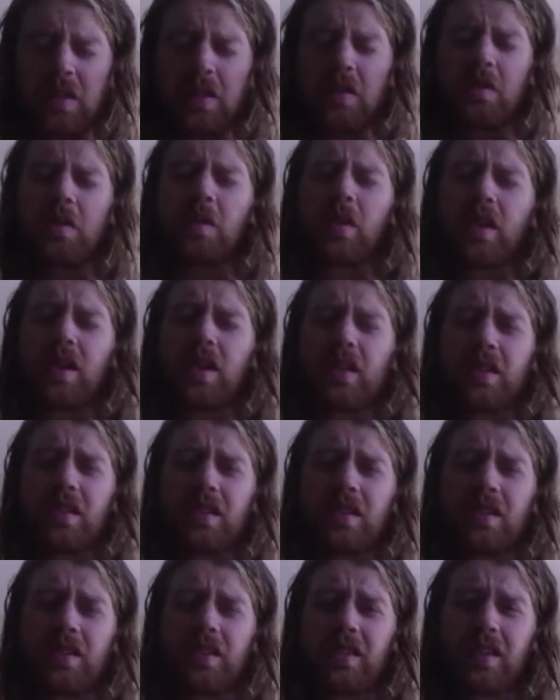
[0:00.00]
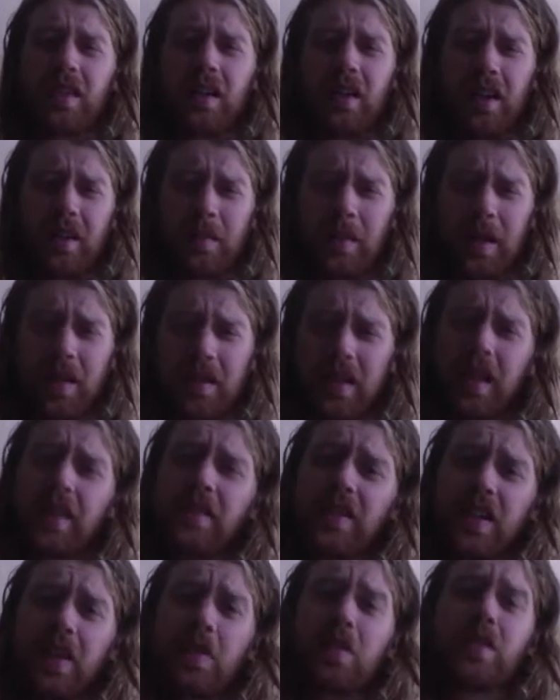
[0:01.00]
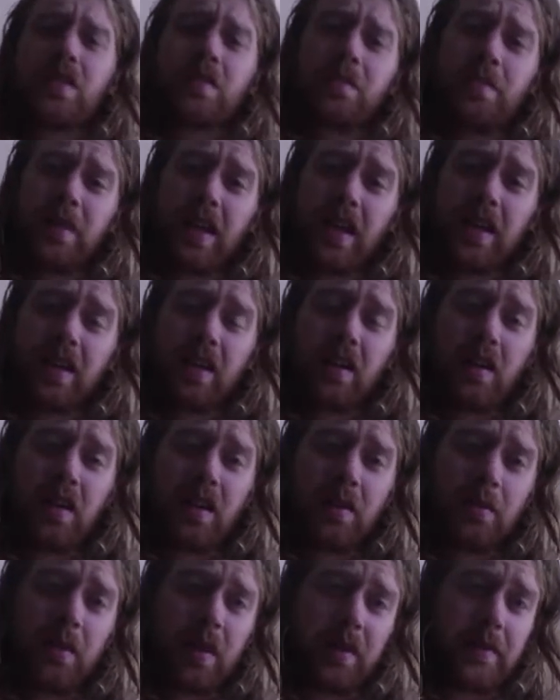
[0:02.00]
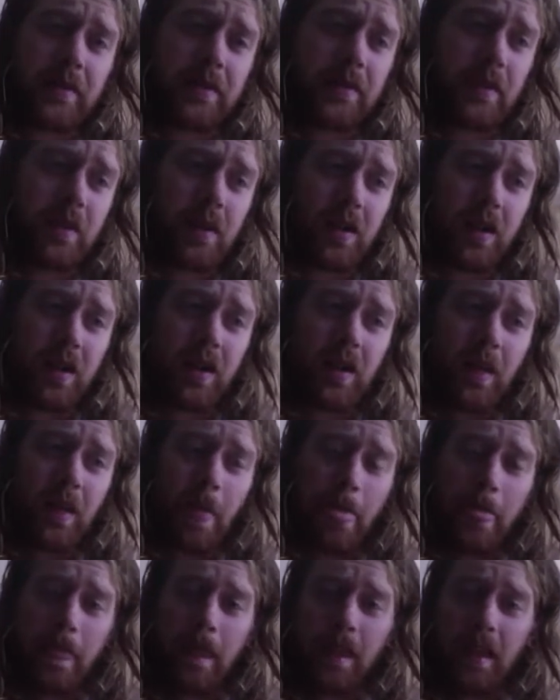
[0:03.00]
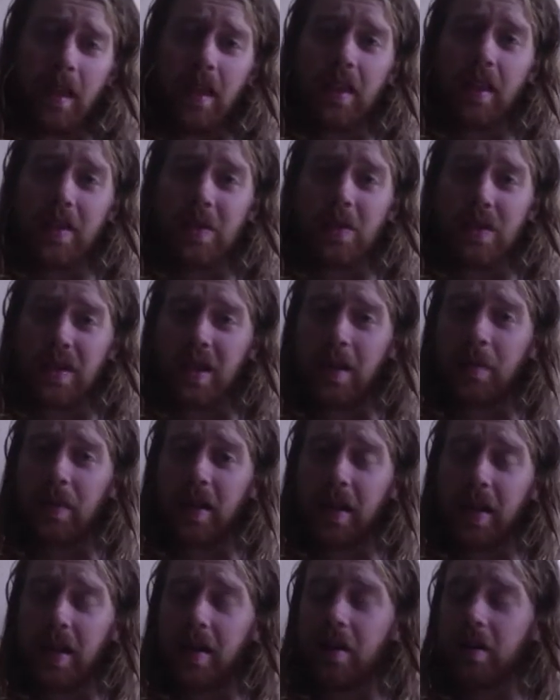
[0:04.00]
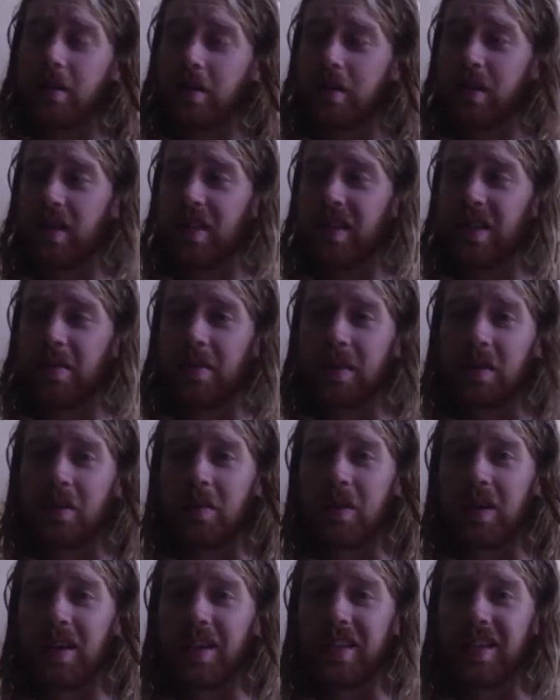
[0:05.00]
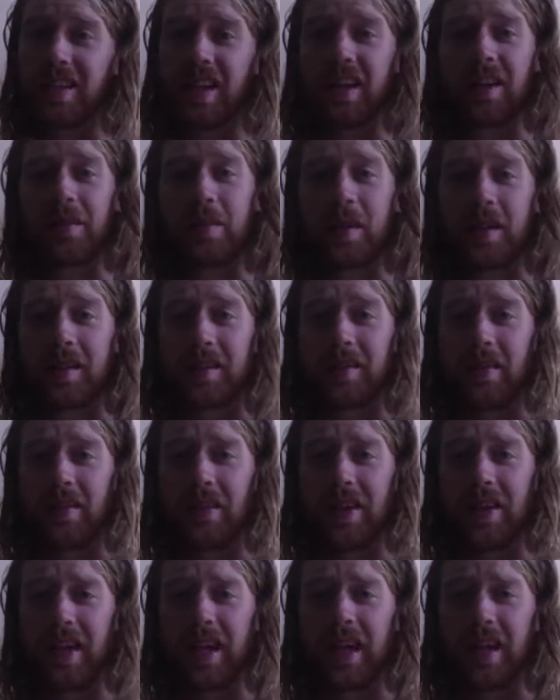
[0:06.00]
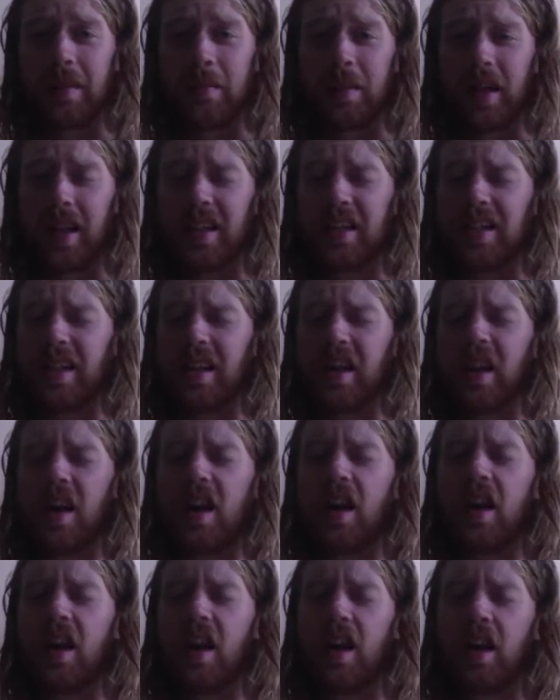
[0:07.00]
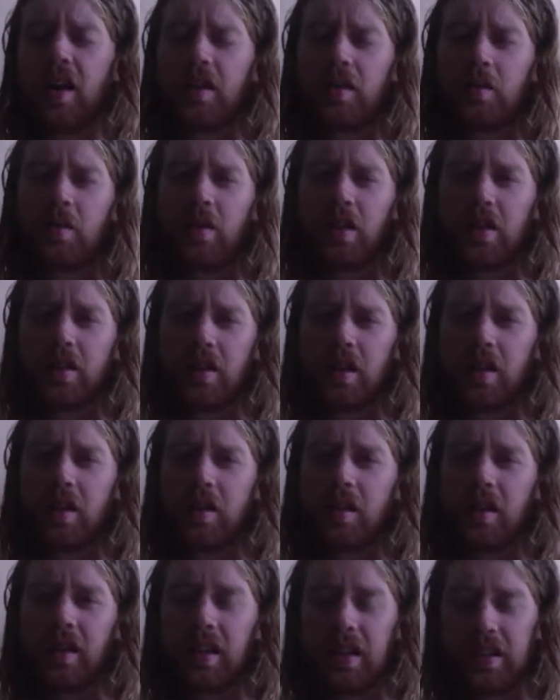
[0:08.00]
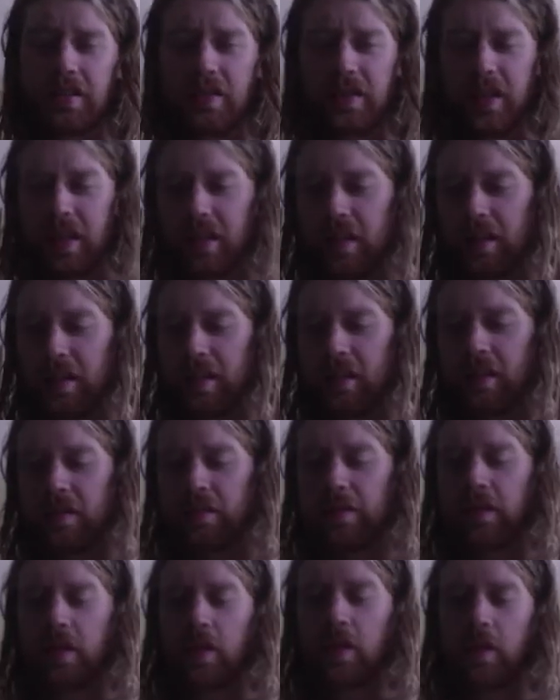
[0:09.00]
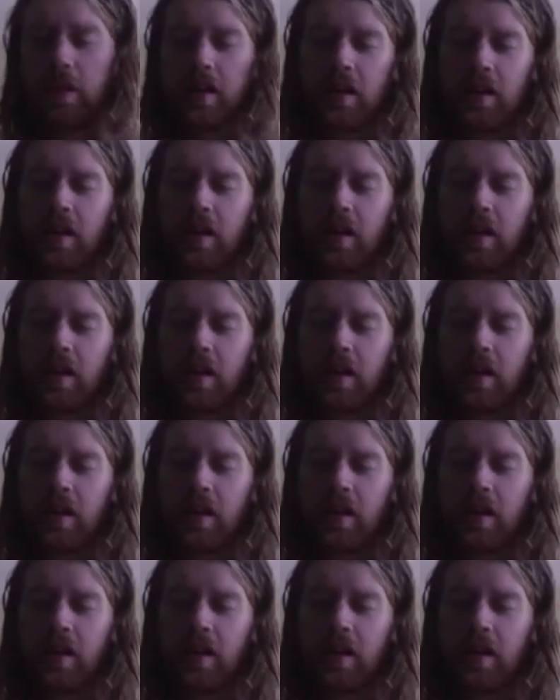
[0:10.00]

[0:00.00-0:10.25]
The worst cotton mouth. I've dealt with some bad cotton mouth before. This was up there with some of the worst cottonmouth I've ever had, but I did not want to leave the floor.